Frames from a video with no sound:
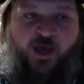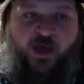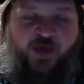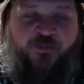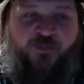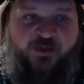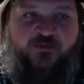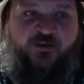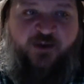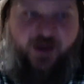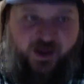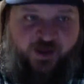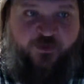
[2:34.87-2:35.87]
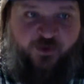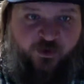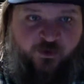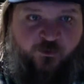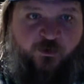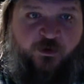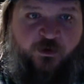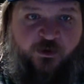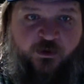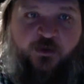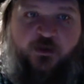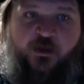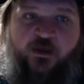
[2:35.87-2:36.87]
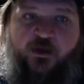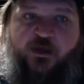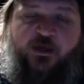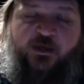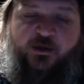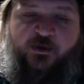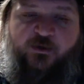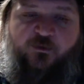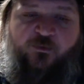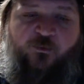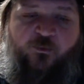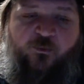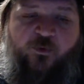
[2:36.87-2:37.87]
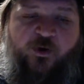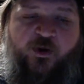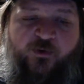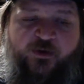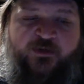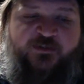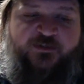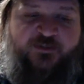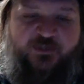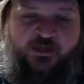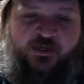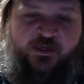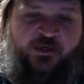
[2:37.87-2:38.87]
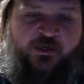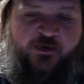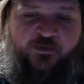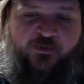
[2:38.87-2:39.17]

think today, though, we're going to see